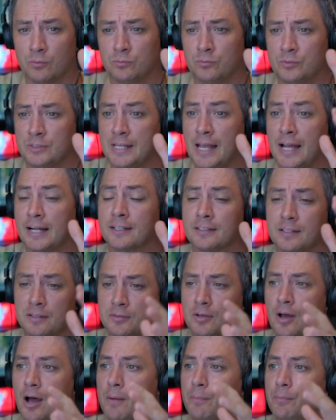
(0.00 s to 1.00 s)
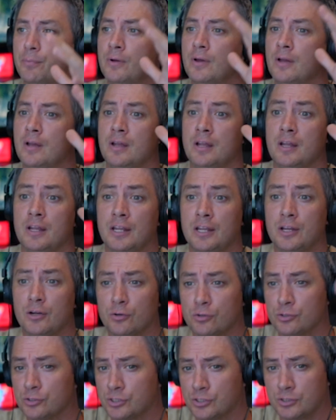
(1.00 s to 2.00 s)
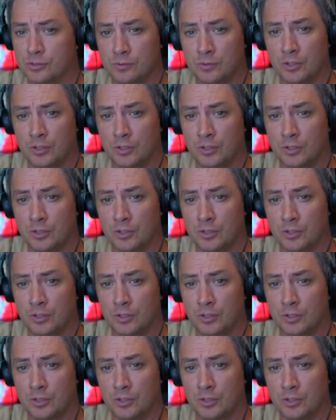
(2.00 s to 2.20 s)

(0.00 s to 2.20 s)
Zach at the top, here's,